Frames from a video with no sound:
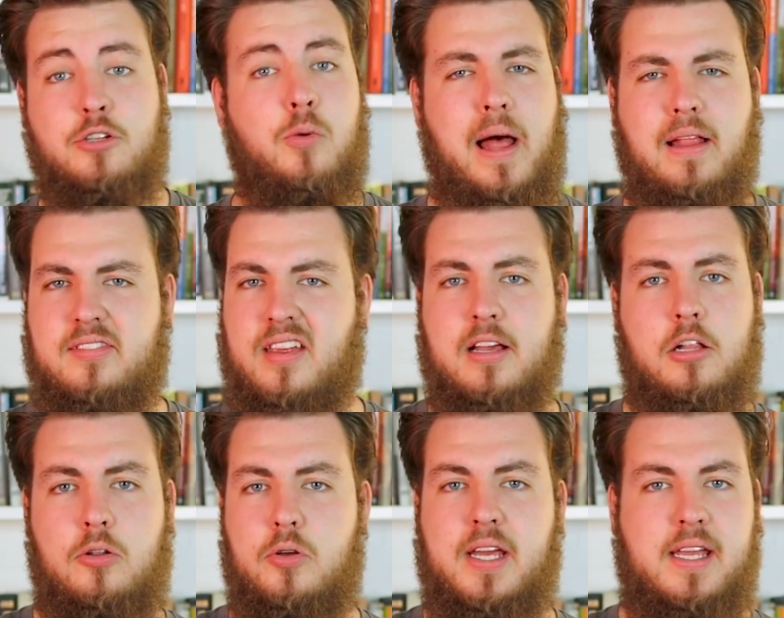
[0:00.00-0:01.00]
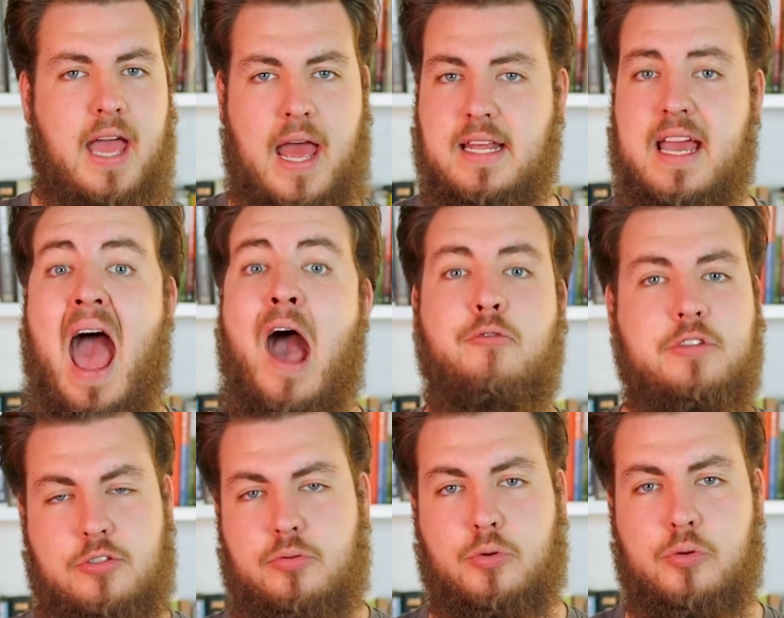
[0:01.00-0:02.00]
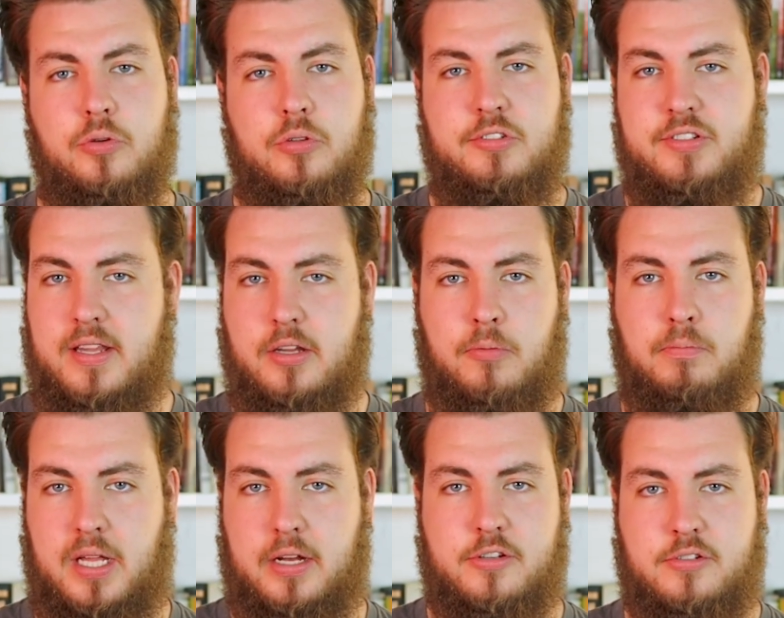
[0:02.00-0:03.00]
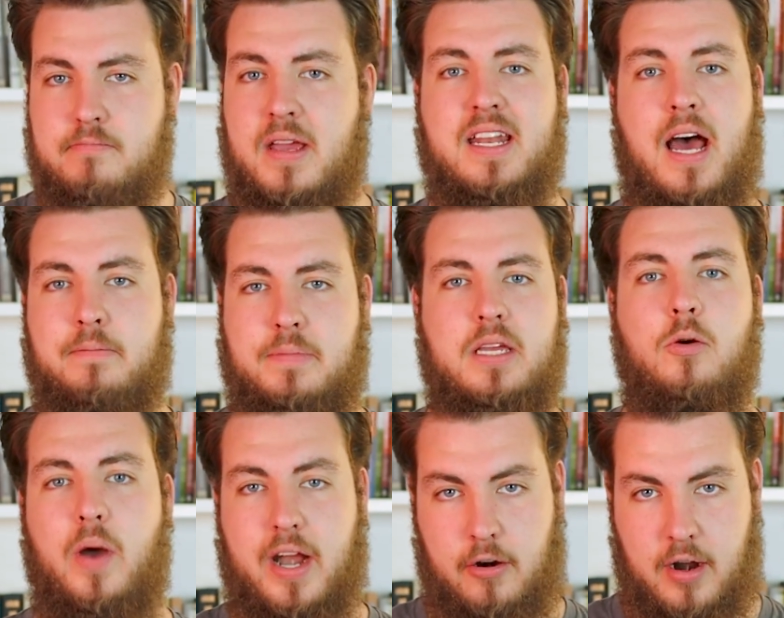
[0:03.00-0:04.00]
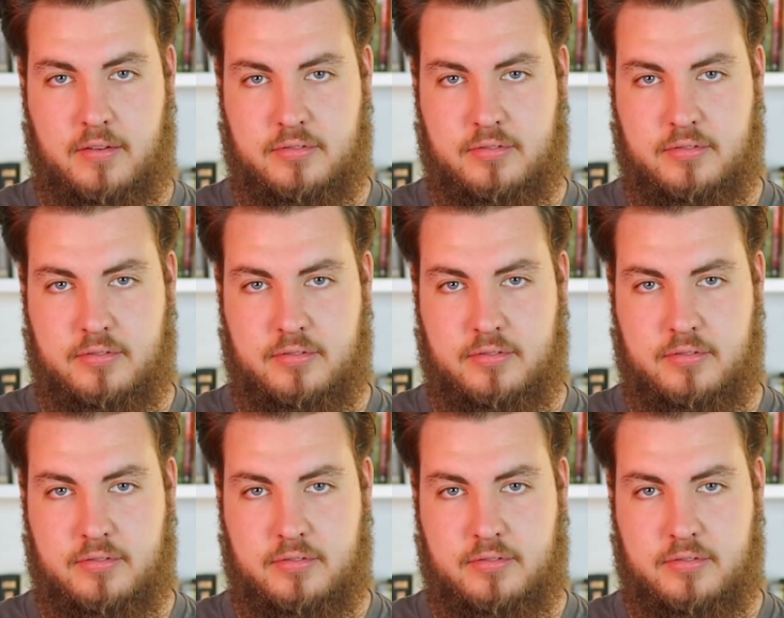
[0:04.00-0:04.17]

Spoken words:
as well as including any house rules that your players may not be aware